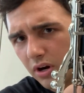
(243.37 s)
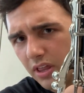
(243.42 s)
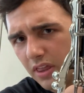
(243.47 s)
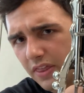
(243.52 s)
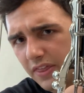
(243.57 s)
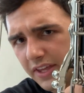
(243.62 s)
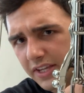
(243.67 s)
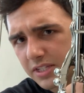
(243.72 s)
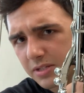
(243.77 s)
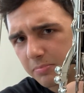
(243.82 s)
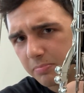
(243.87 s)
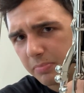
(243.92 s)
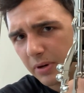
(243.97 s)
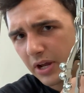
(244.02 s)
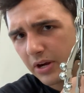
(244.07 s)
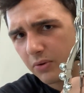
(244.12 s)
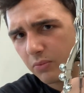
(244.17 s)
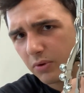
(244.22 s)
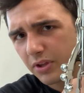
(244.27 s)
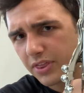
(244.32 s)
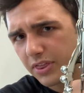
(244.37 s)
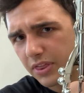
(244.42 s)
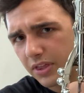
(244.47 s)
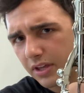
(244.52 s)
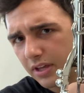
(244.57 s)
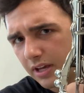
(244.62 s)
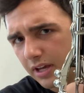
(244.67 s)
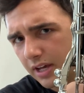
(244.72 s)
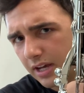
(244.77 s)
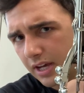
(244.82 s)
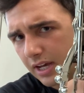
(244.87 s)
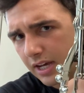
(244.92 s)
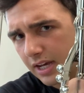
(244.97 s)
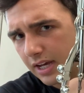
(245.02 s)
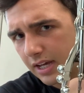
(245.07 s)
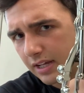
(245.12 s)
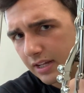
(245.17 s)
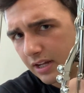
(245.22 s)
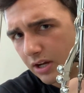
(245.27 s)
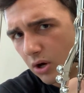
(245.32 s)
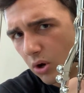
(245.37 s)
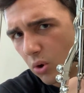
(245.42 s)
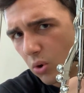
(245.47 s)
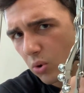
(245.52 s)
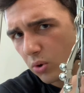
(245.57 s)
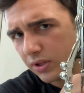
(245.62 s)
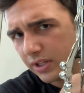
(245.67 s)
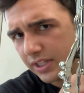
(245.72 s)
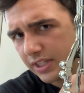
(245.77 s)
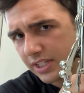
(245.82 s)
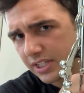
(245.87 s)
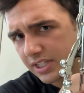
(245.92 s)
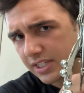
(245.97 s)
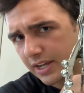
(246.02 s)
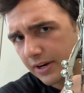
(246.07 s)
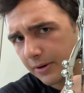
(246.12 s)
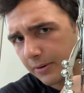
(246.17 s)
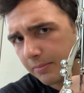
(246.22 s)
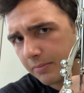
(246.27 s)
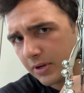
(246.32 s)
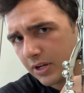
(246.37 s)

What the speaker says: this button with a hole in the center.